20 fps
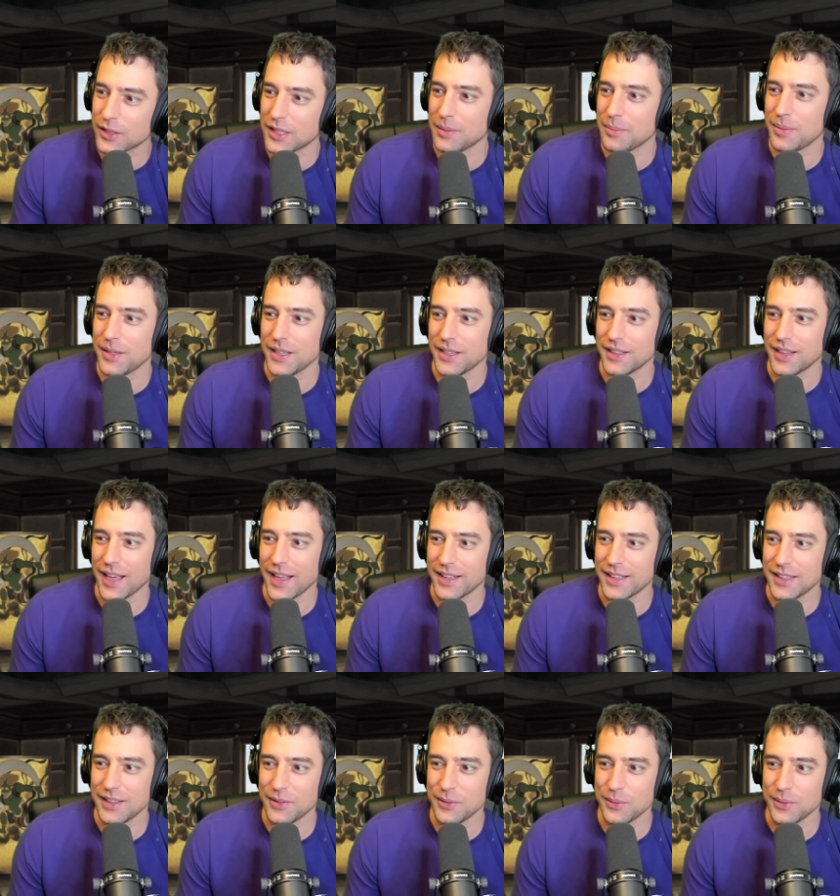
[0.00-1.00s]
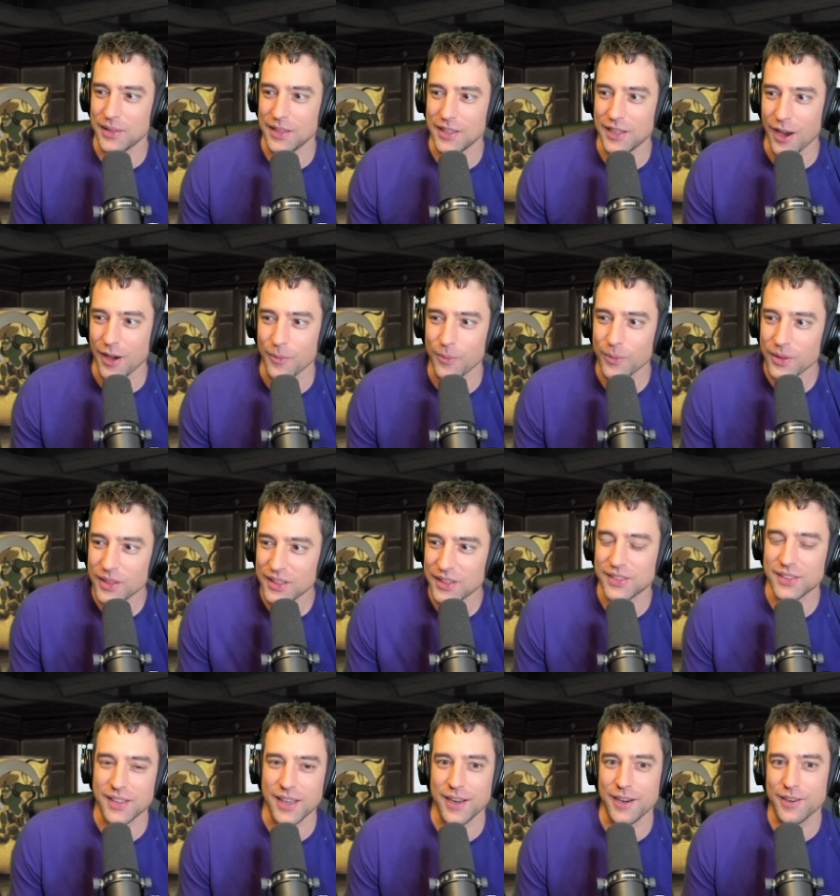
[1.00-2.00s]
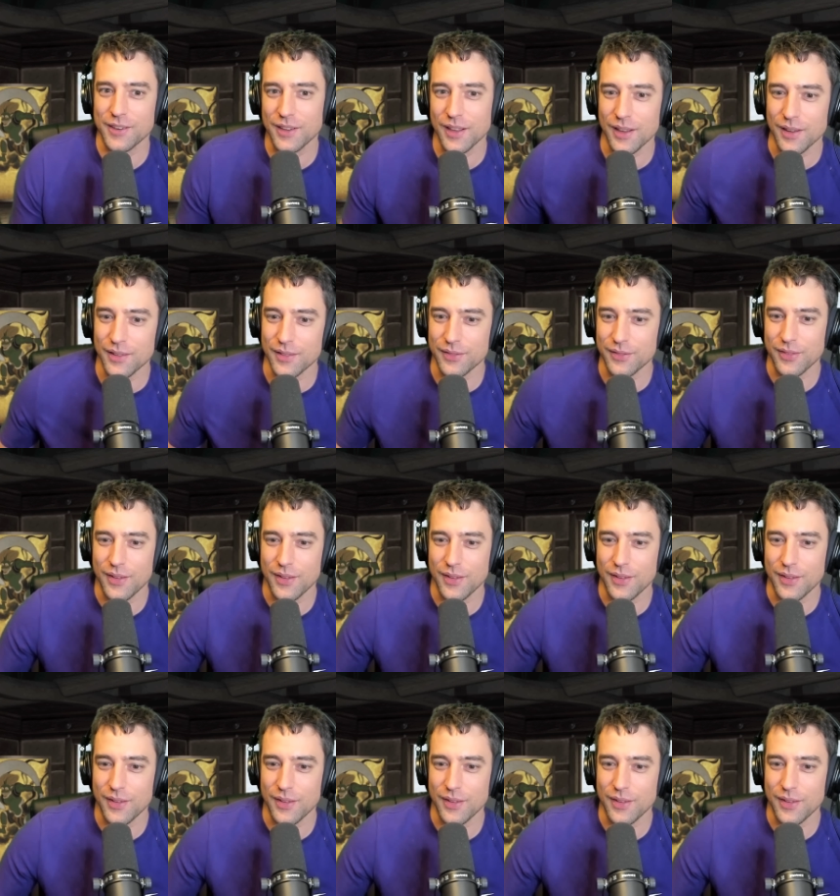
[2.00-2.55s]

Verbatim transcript: DP'd and he he got really scared of